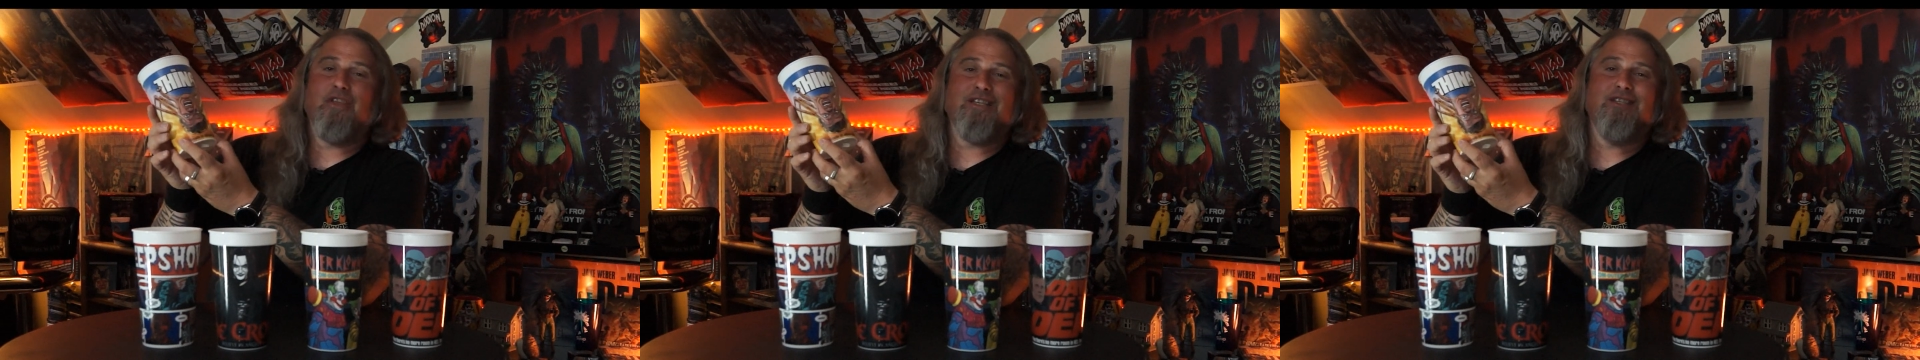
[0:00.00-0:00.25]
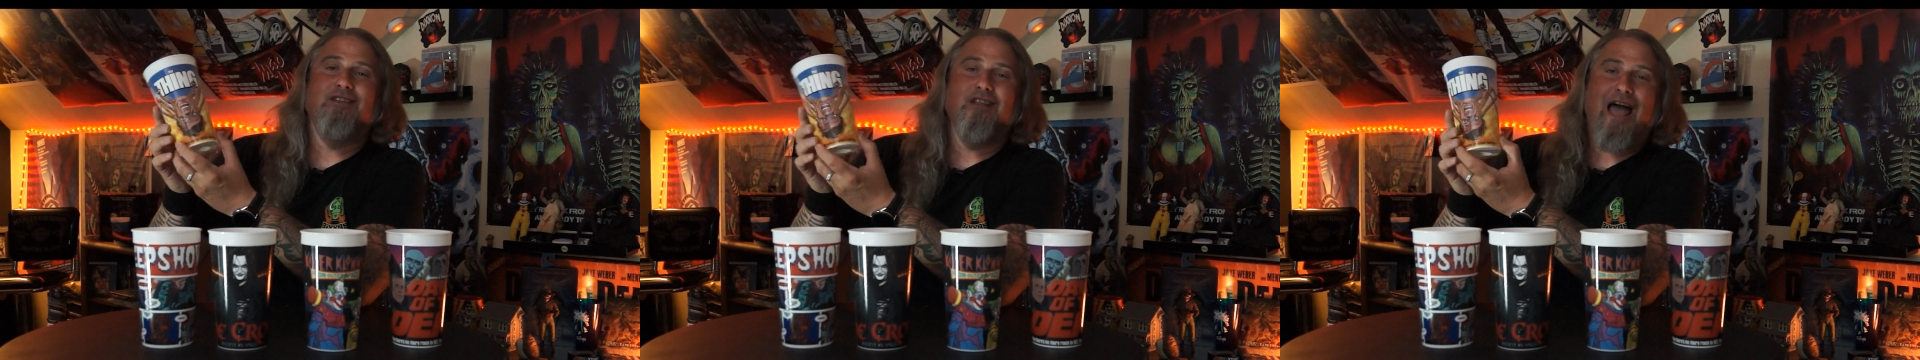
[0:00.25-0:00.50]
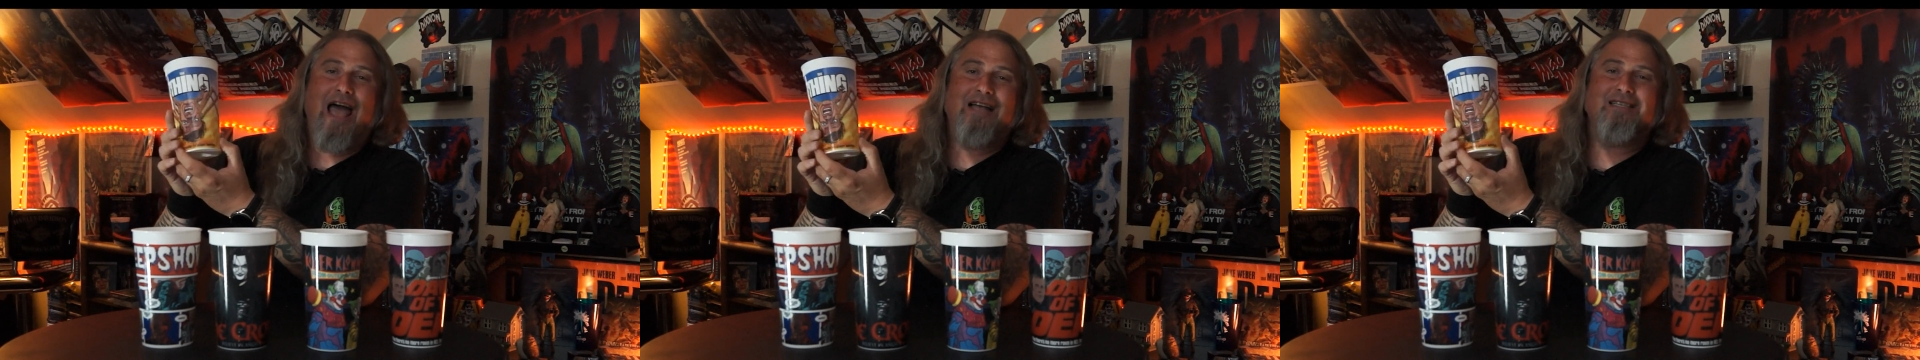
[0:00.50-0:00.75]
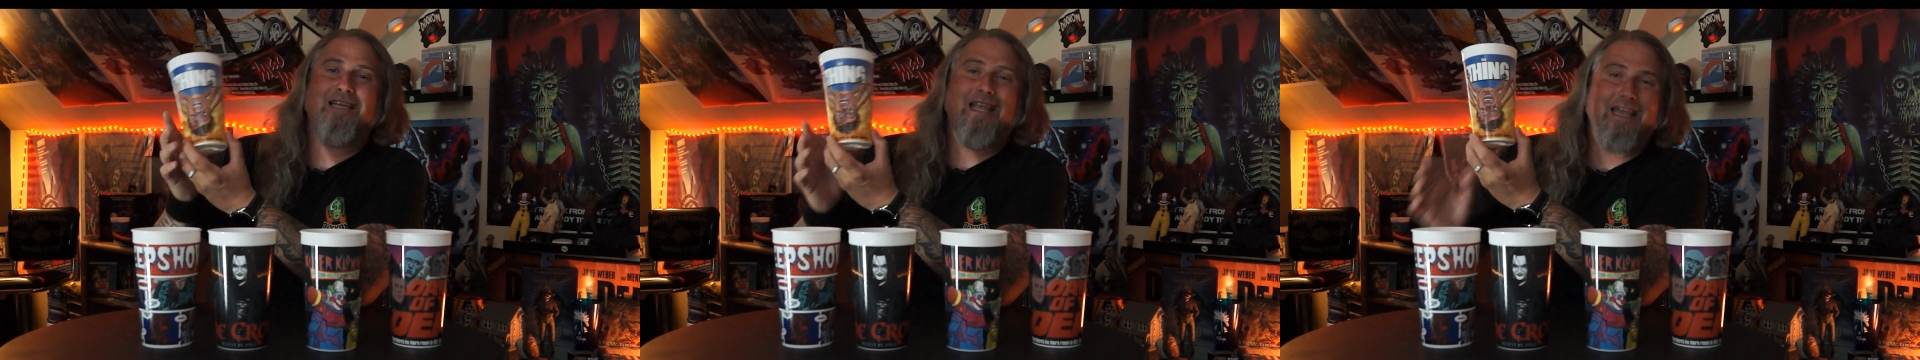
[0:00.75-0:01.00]
this
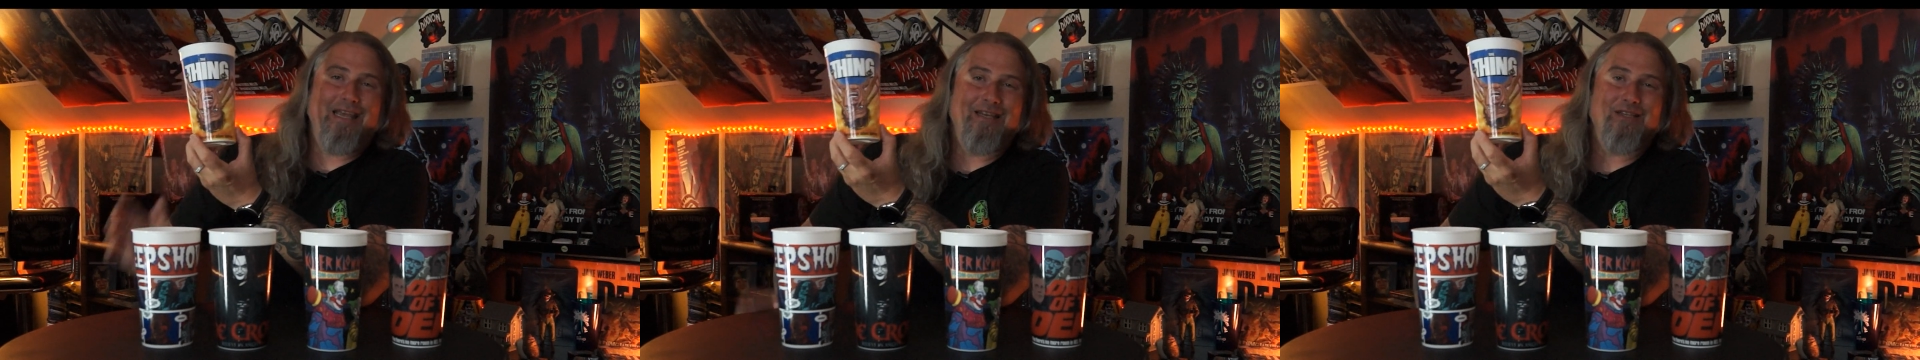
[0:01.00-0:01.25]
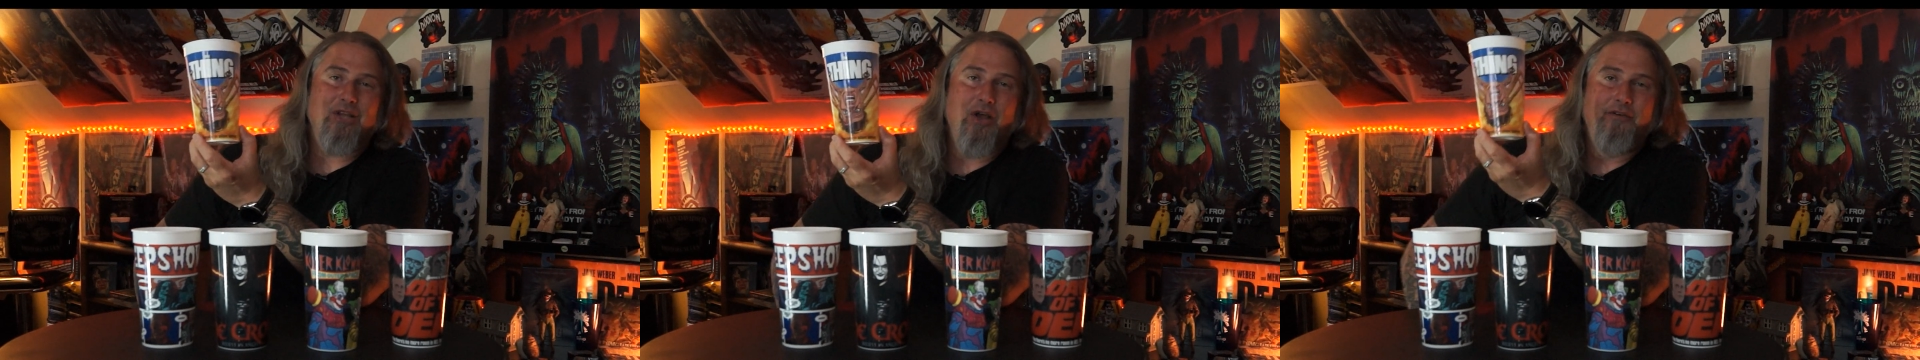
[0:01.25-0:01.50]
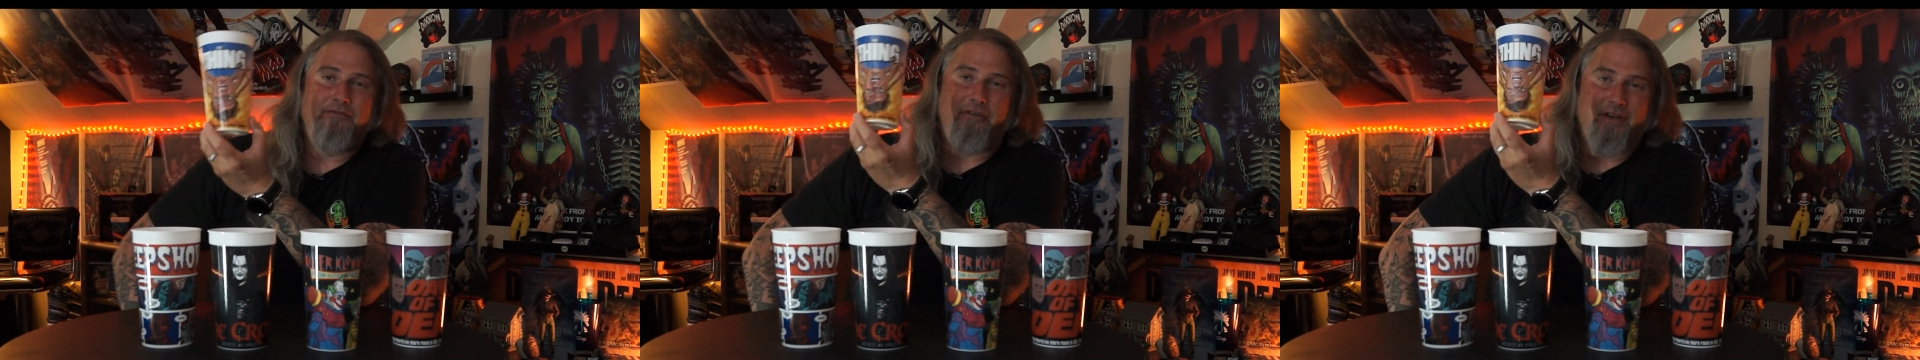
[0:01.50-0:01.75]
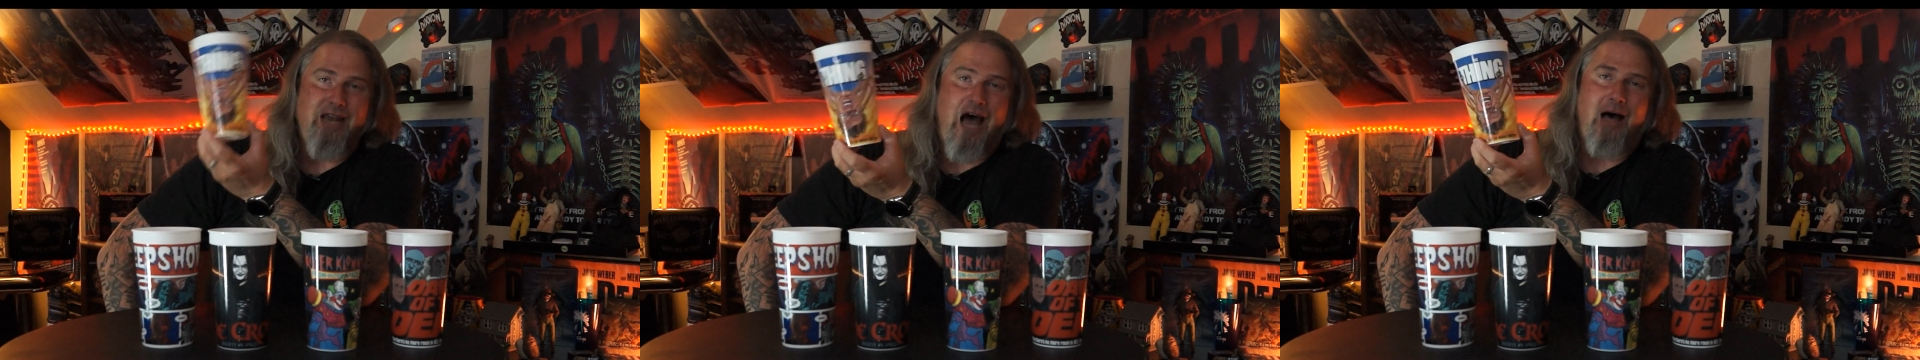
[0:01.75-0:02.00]
glass is
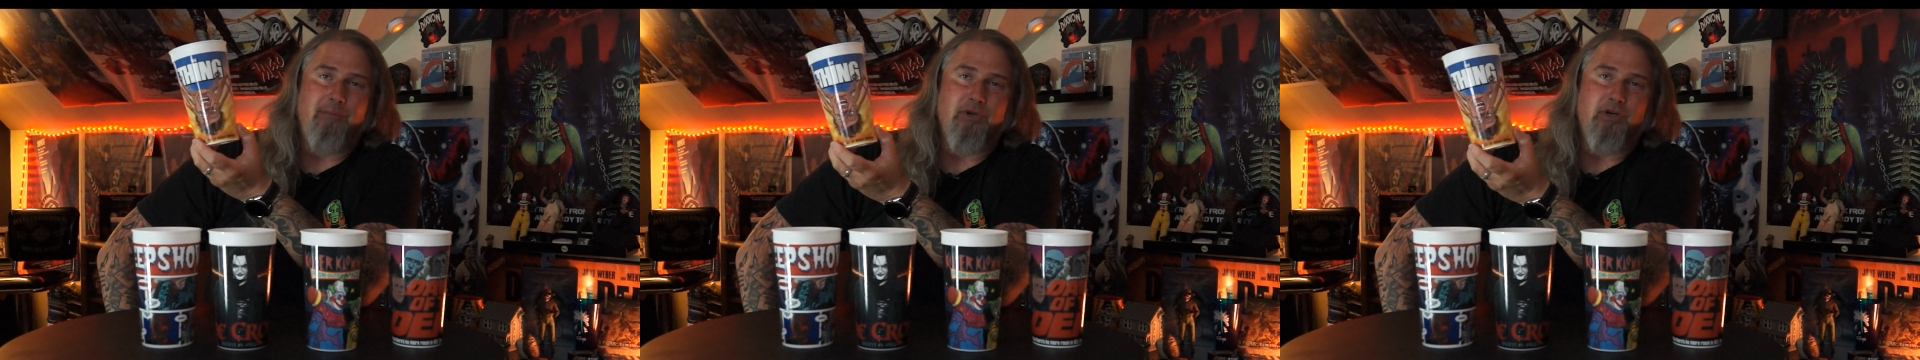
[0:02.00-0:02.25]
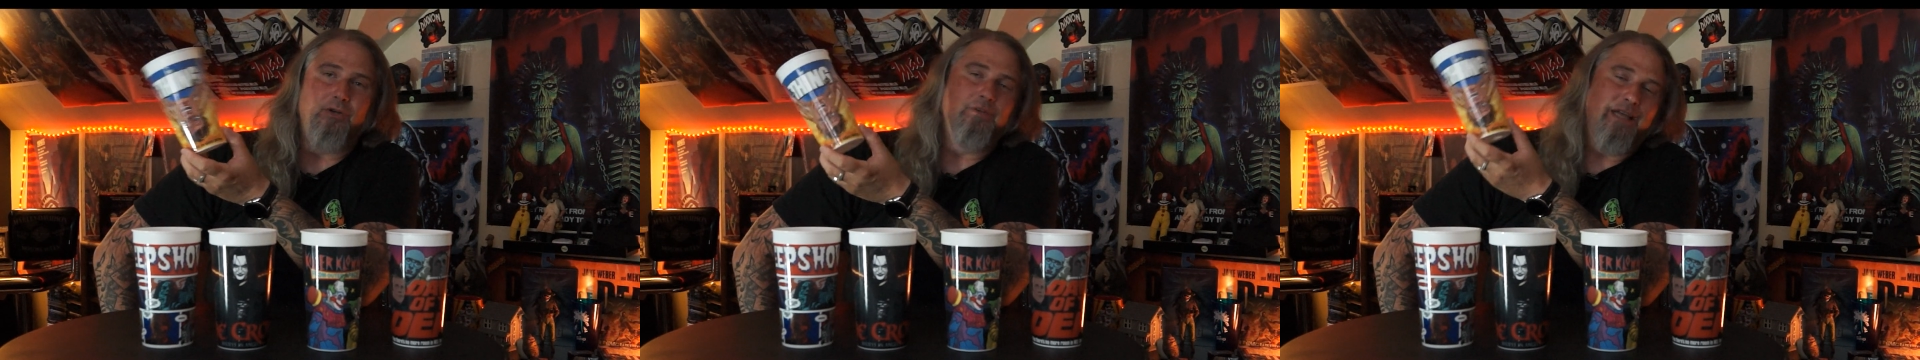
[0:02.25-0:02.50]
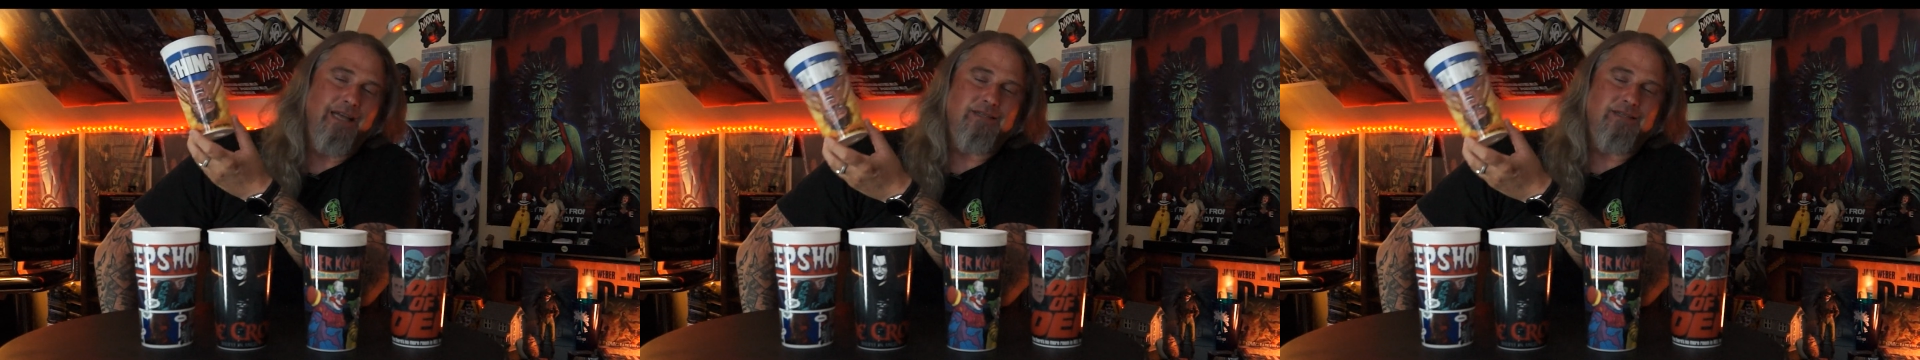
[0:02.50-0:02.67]
phenomenal.